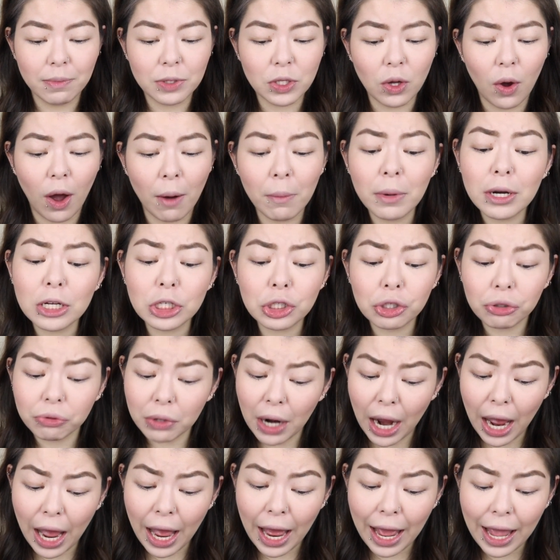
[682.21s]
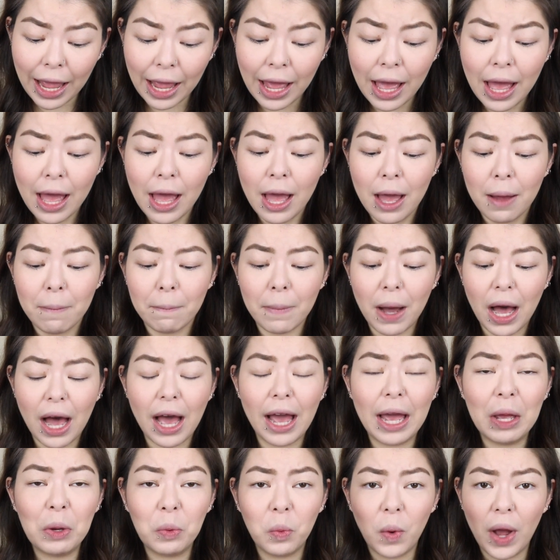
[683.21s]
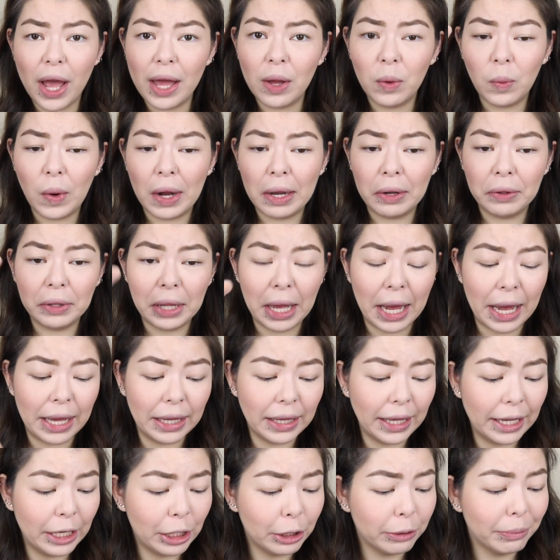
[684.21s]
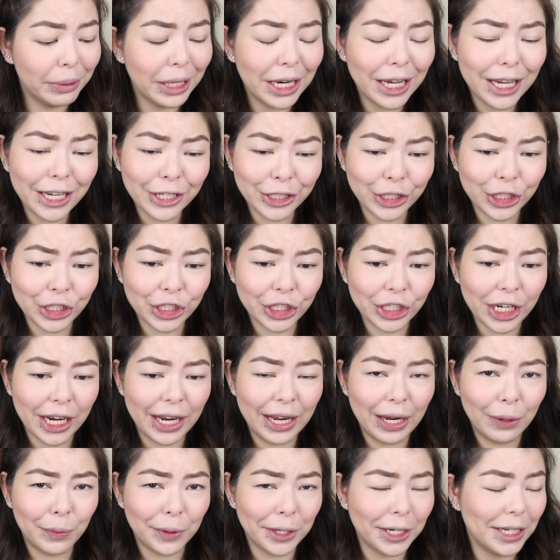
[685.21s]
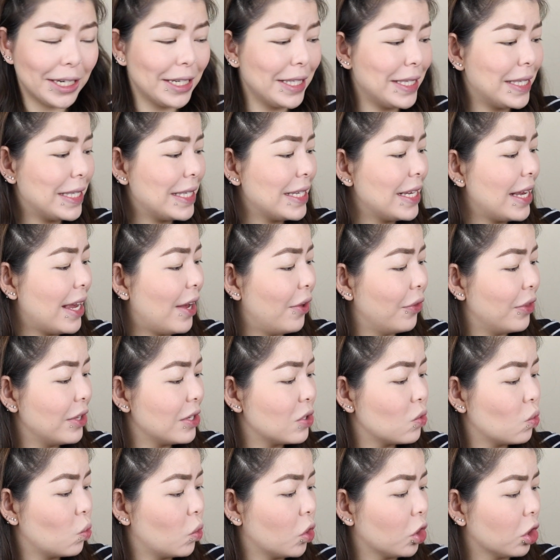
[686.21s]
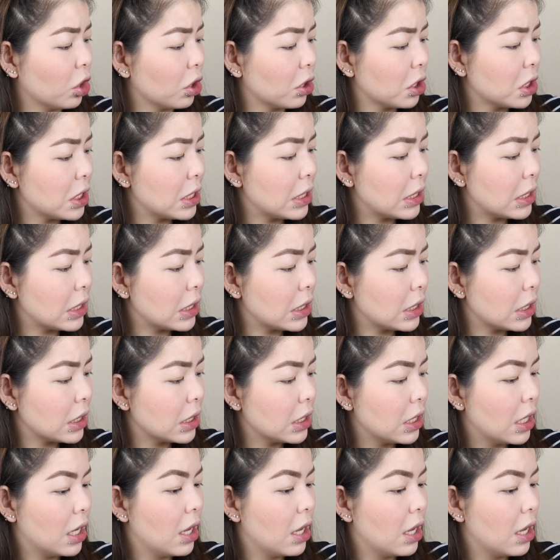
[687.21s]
So I'm gonna try my Wet n Wild highlighter brush and we're gonna see how this works.